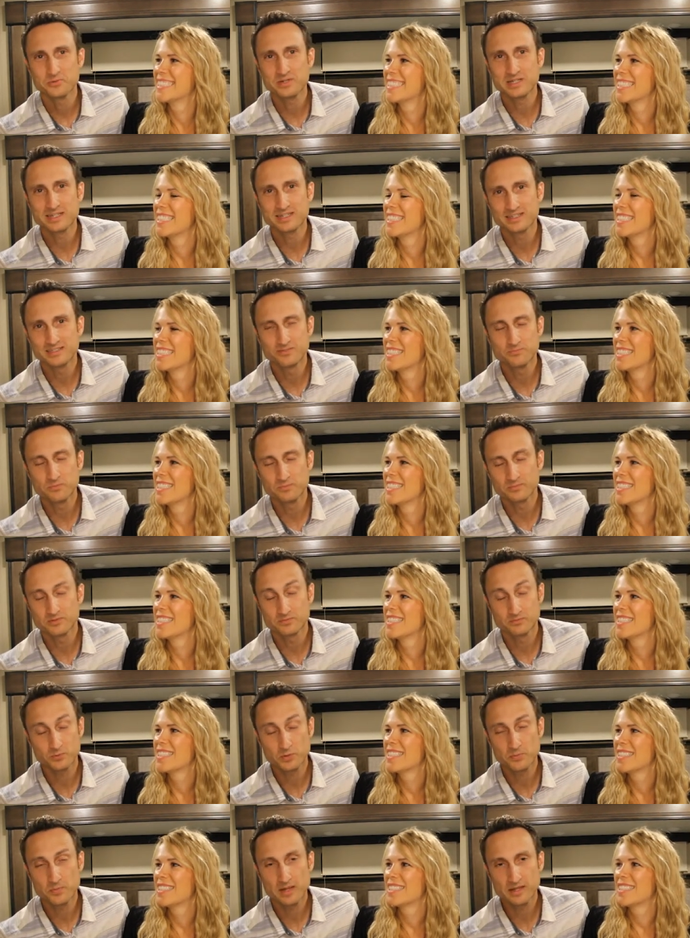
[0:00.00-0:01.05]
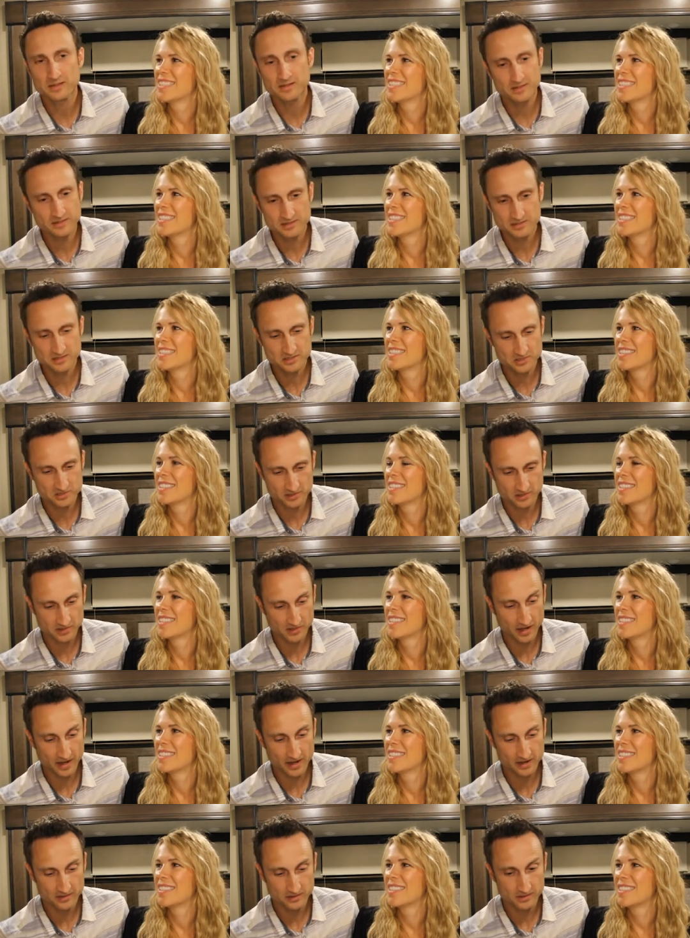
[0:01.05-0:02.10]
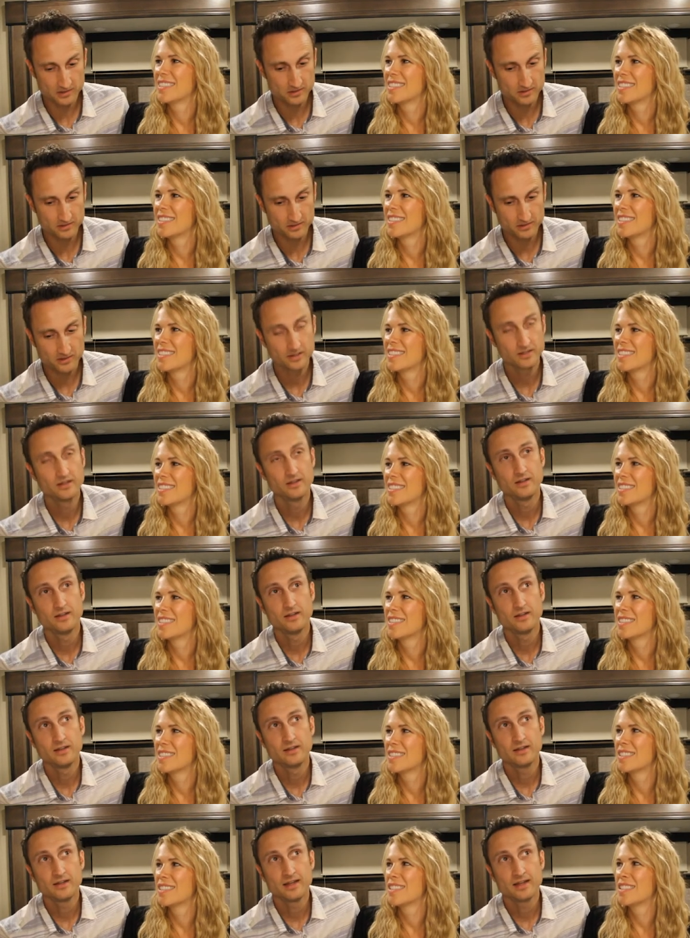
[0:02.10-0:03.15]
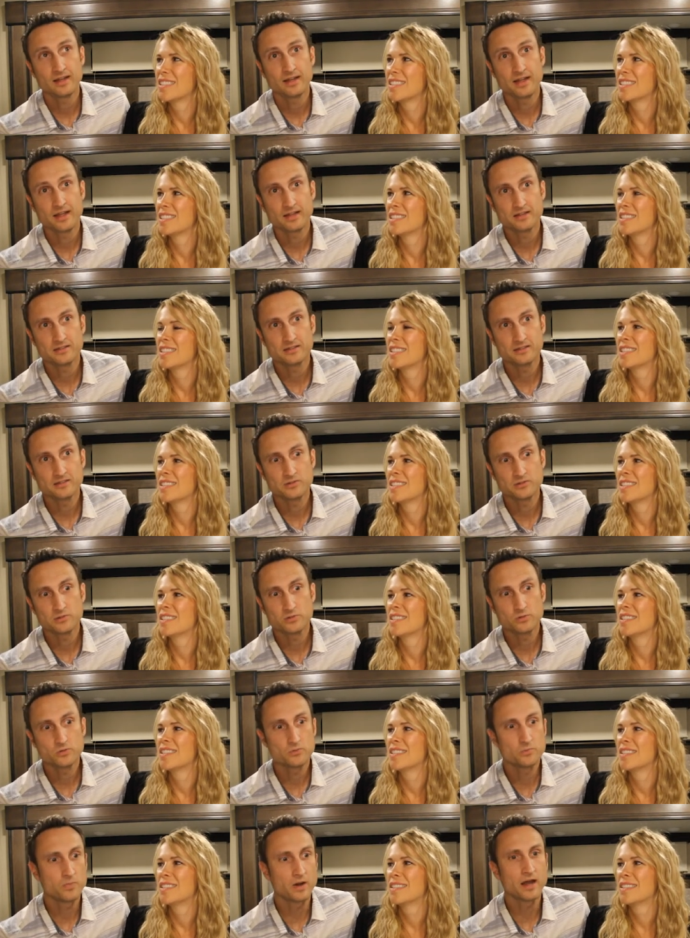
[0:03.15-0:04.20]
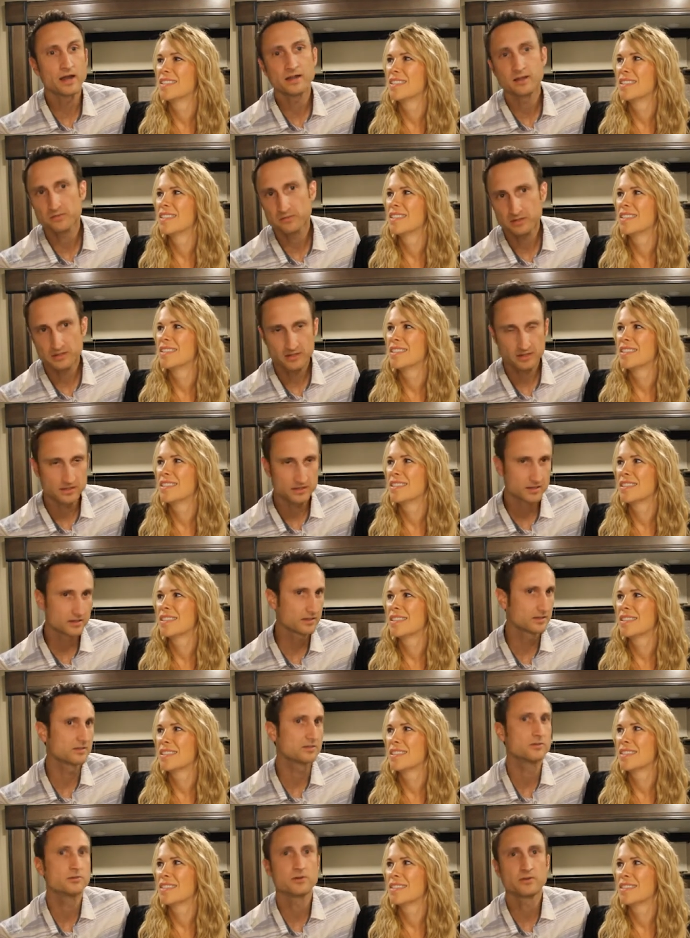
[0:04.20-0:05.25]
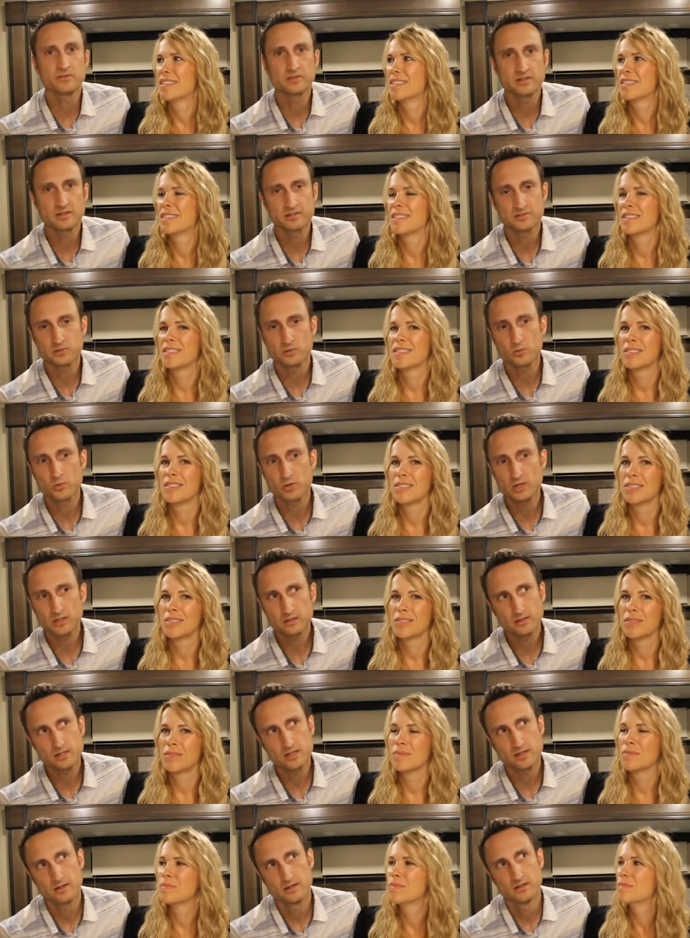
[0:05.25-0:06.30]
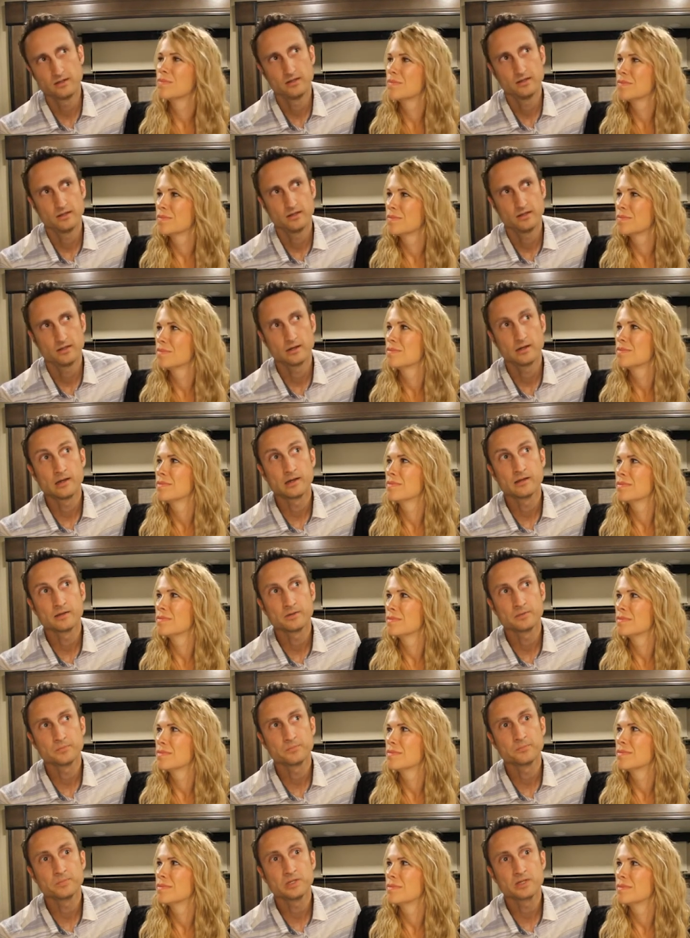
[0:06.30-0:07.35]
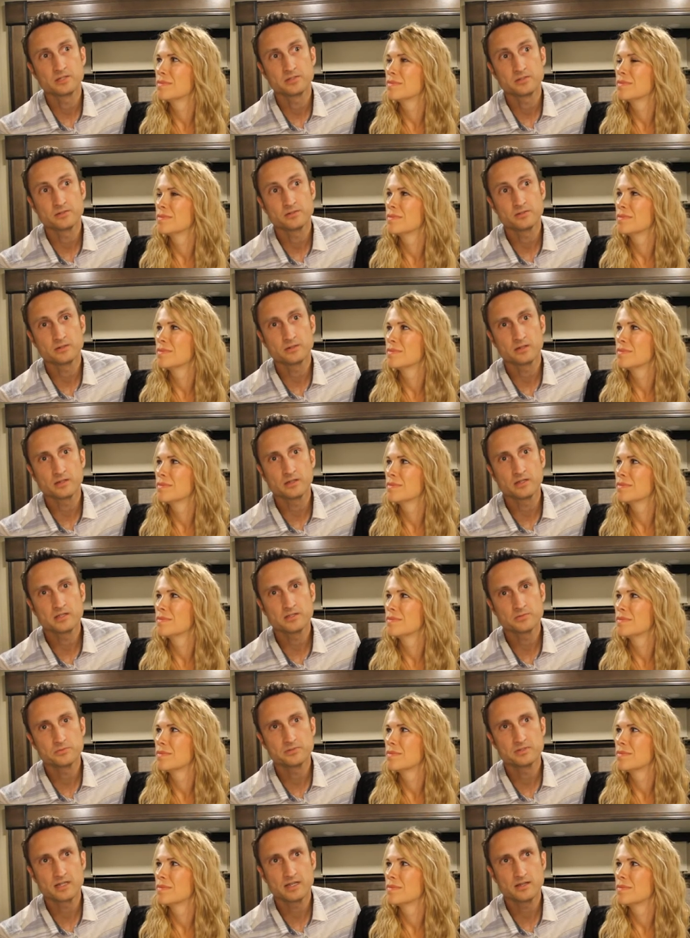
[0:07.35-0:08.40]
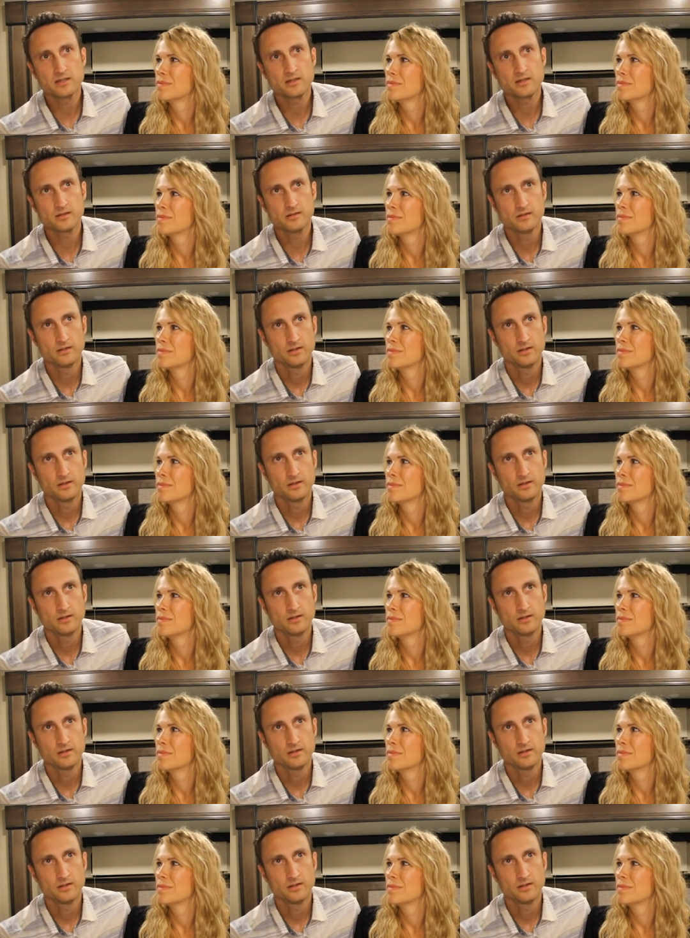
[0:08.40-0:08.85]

Speaker 1: we we made the decision and had to and had to buy everything and do everything so quickly um, because of our lease was ending.